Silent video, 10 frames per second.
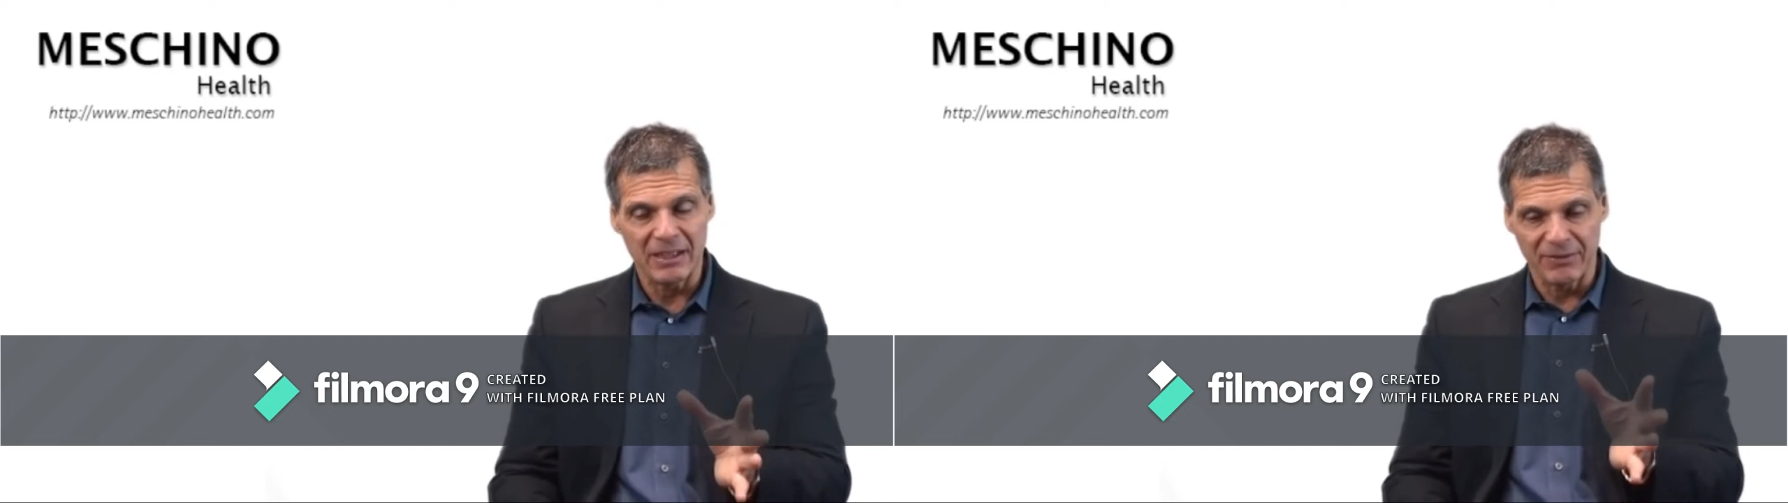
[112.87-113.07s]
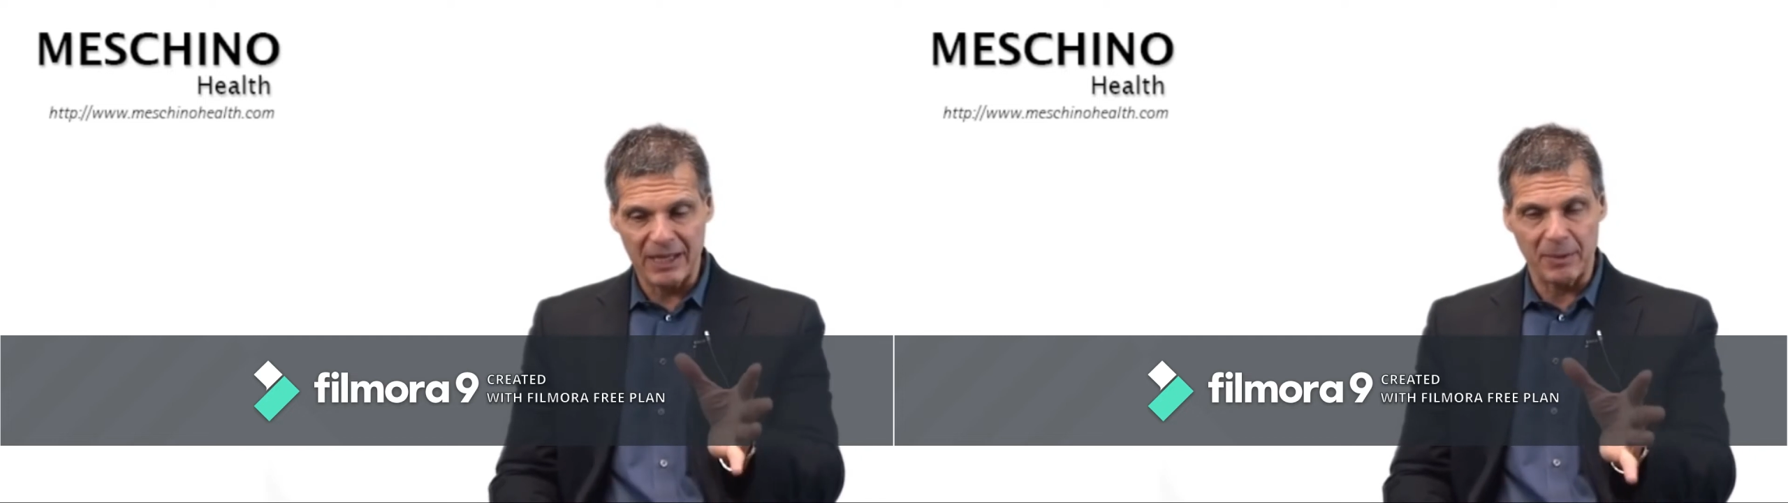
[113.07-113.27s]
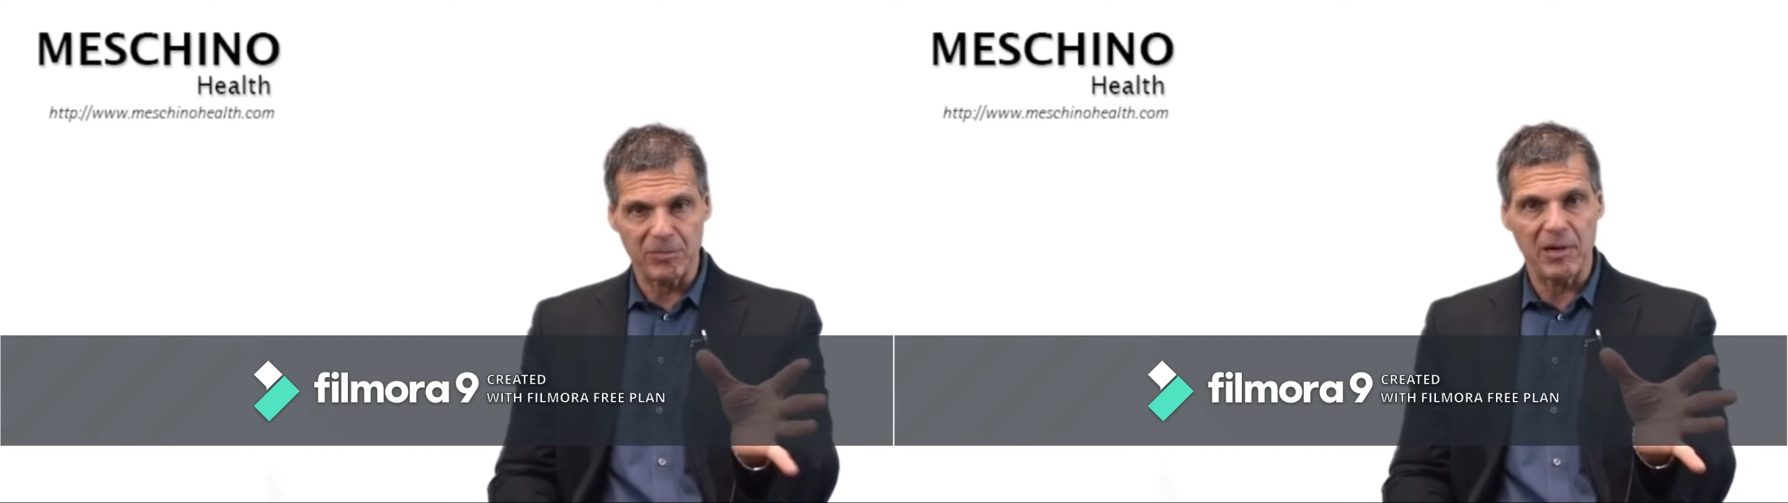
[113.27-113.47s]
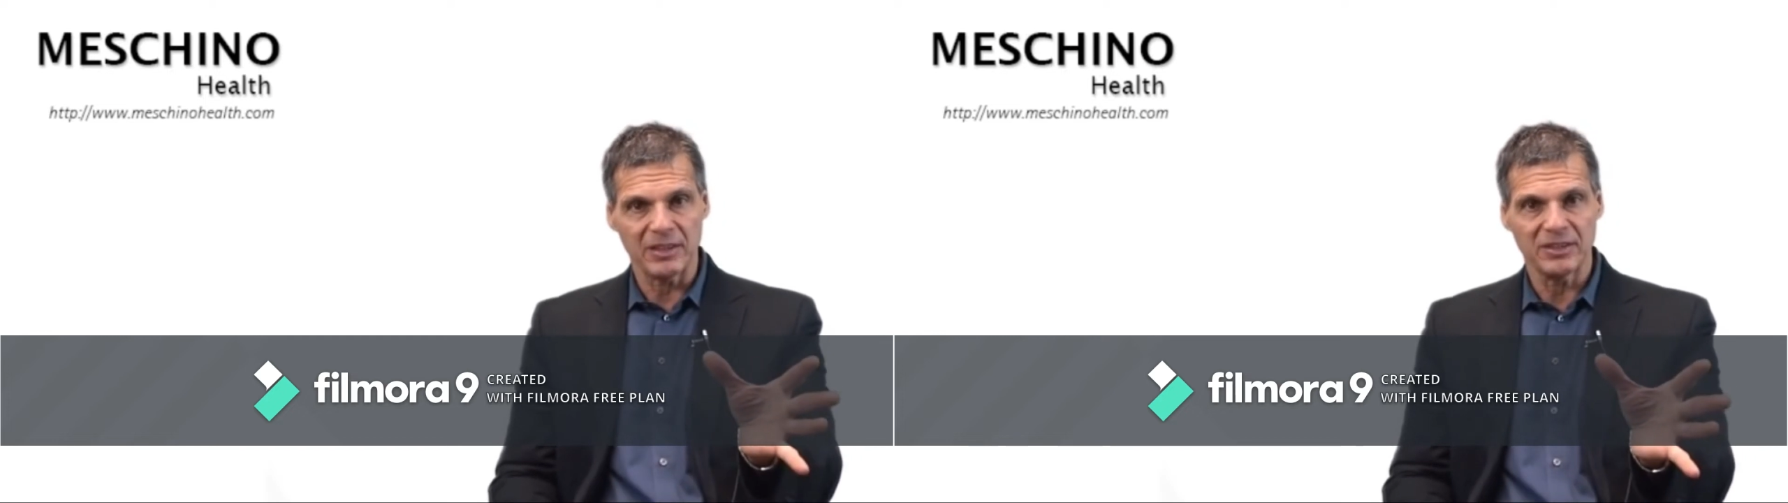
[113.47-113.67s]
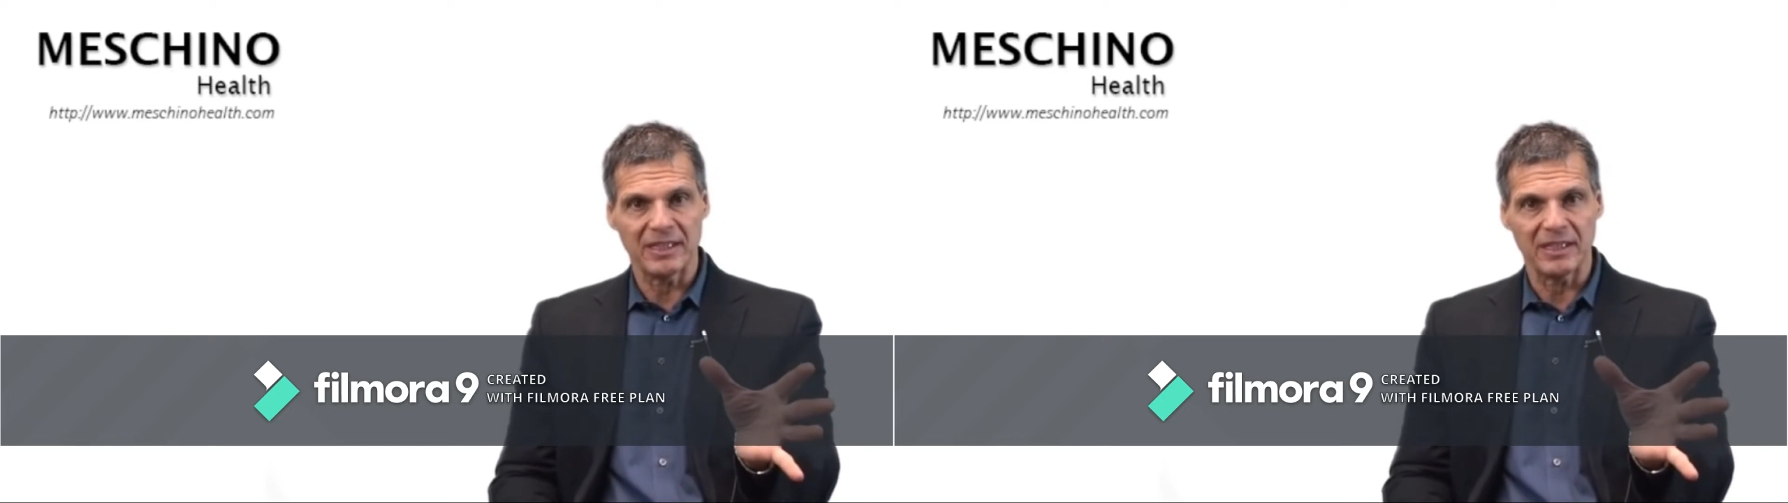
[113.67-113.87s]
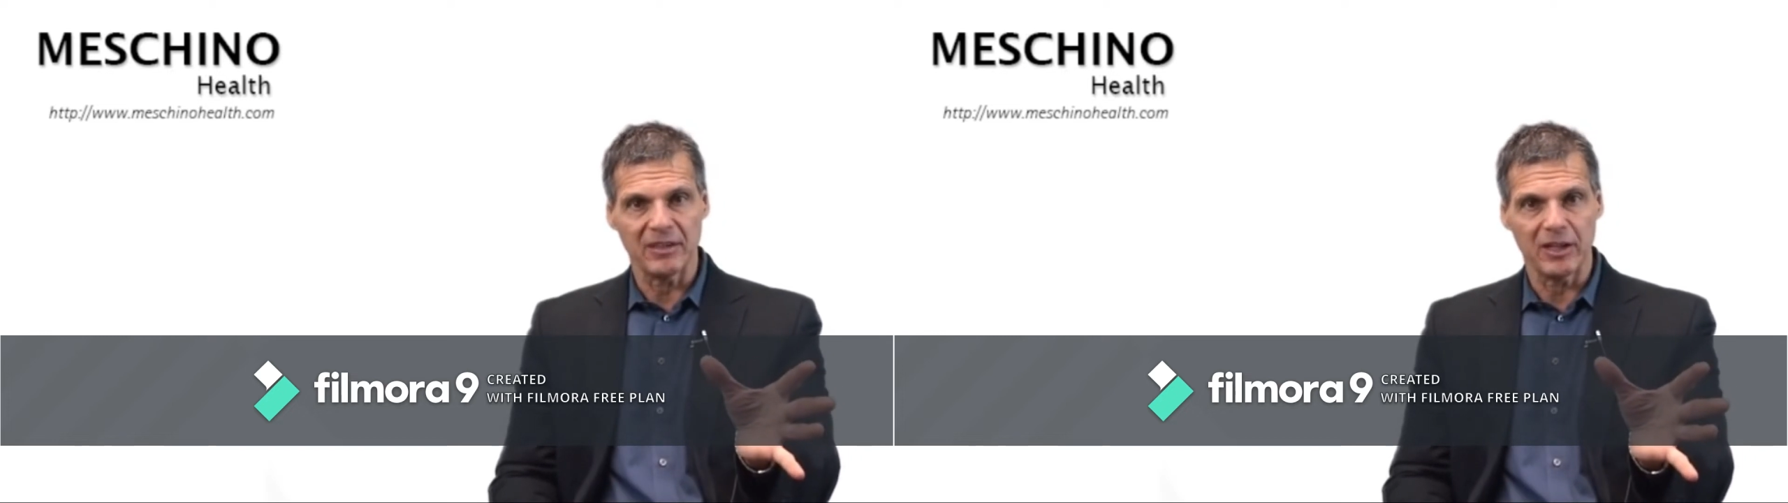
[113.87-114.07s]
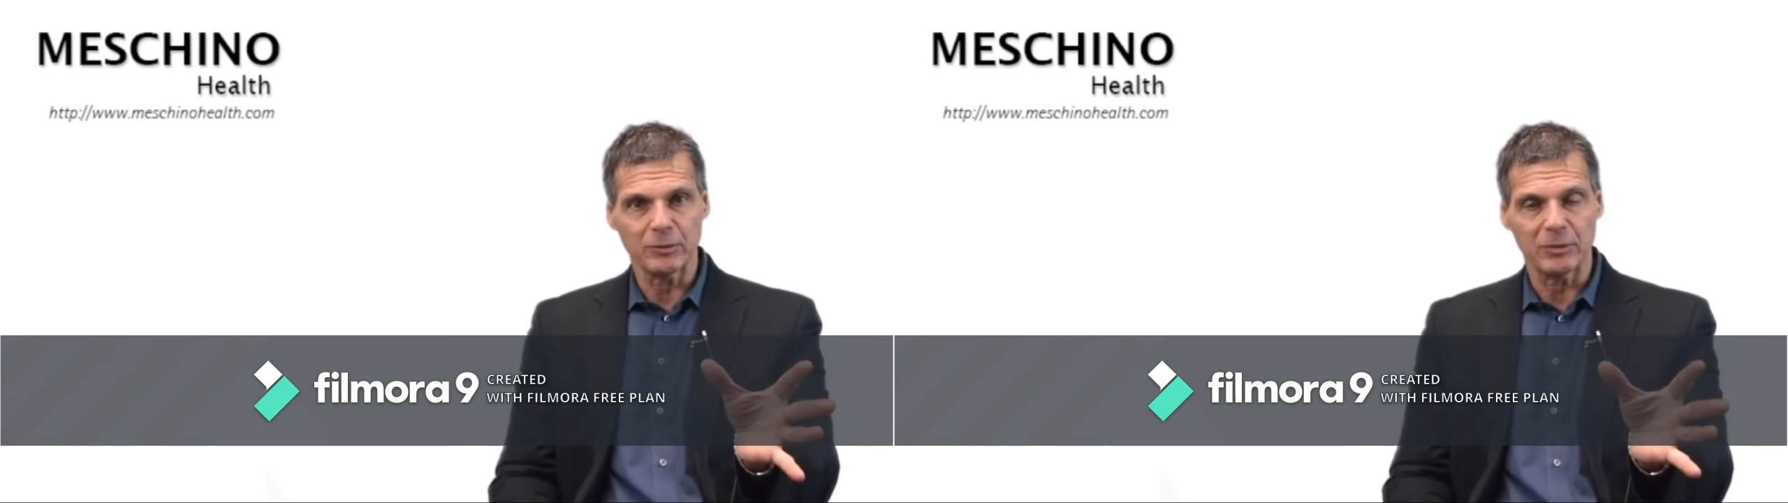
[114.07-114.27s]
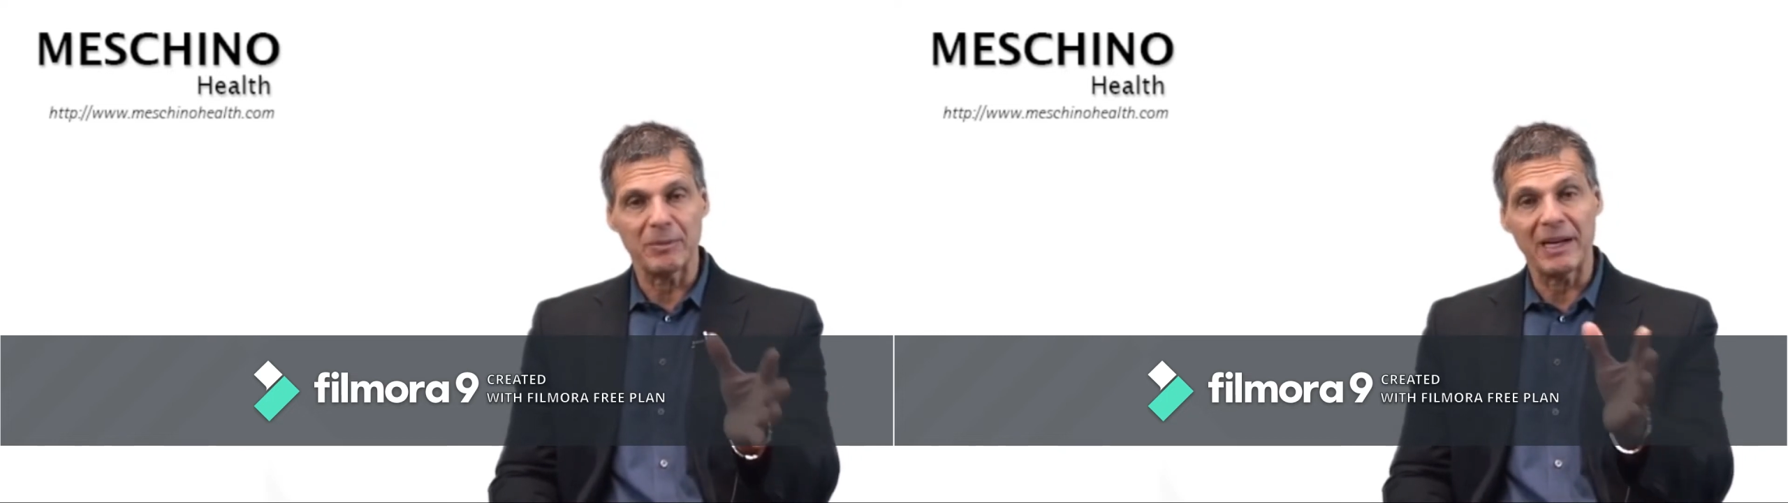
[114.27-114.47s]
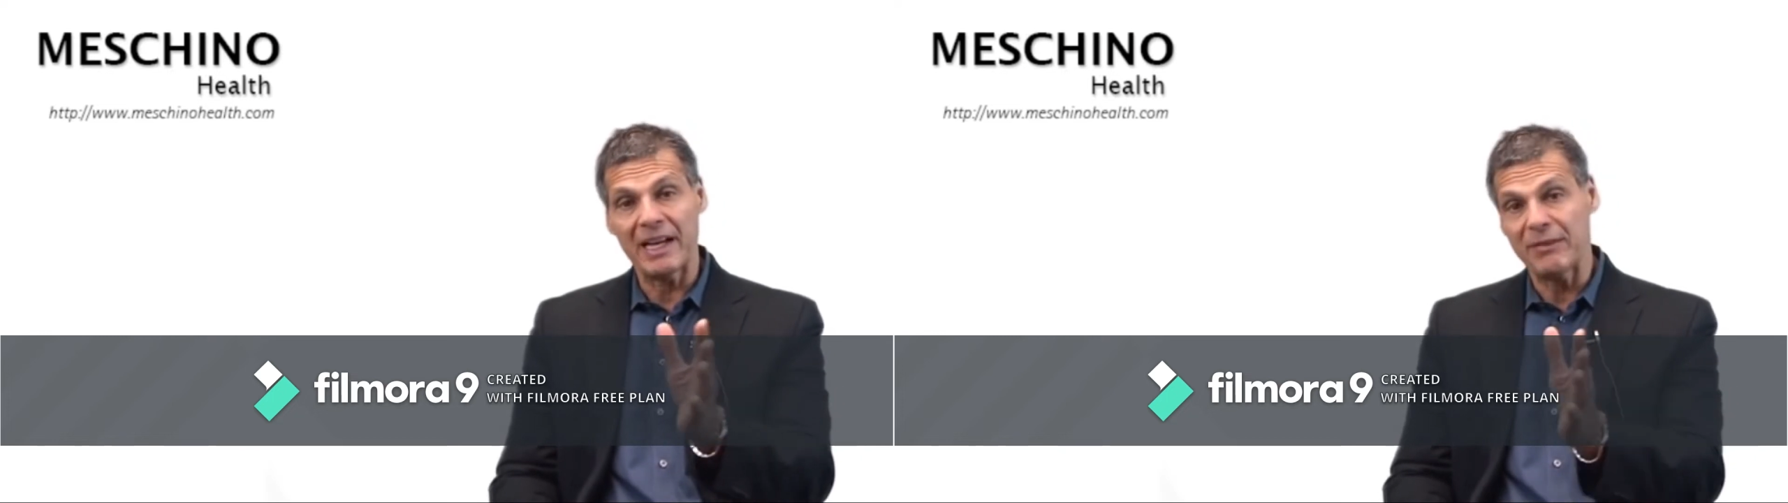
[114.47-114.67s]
develop prostate enlargement.